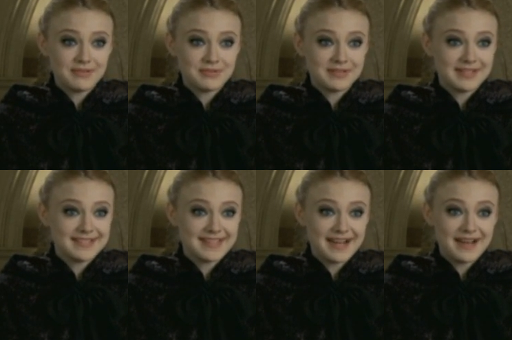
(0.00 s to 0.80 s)
I was really
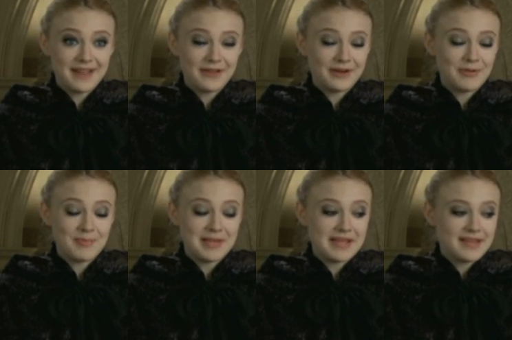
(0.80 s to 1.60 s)
excited. I thought it
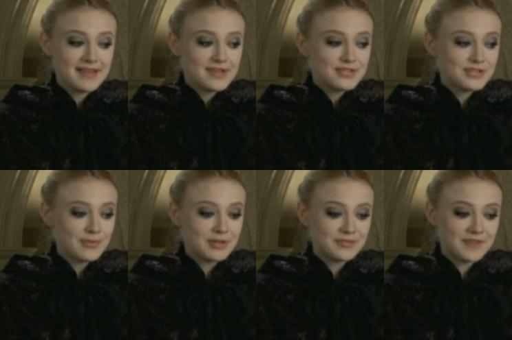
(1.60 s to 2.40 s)
would be
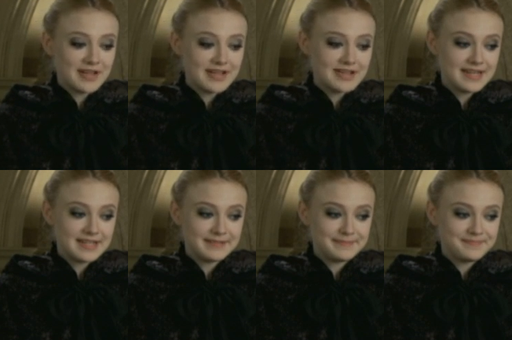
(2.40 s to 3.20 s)
so much fun,
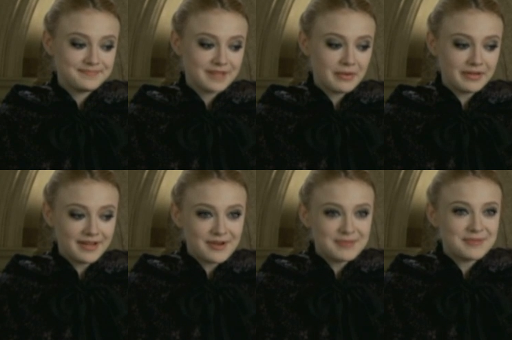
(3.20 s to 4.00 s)
and I
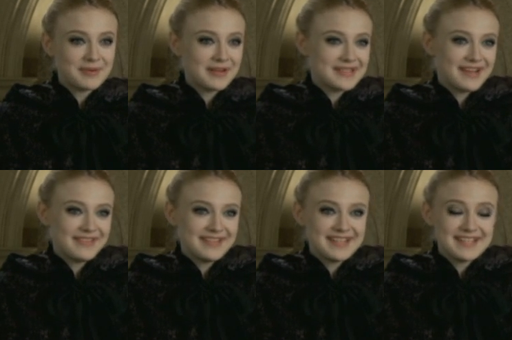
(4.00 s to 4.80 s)
really hoped it worked
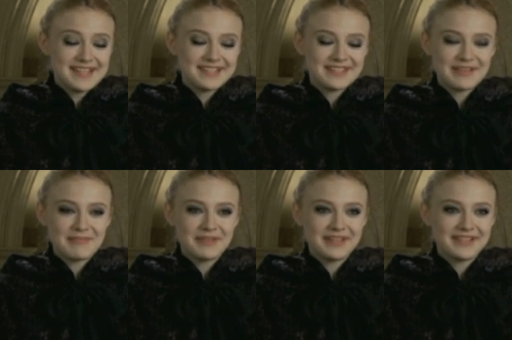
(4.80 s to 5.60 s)
out, and it did, so
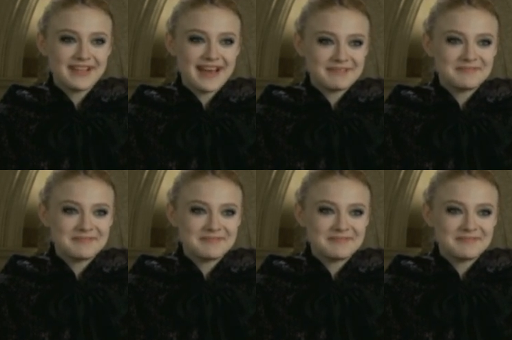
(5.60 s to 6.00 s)
I'm really glad.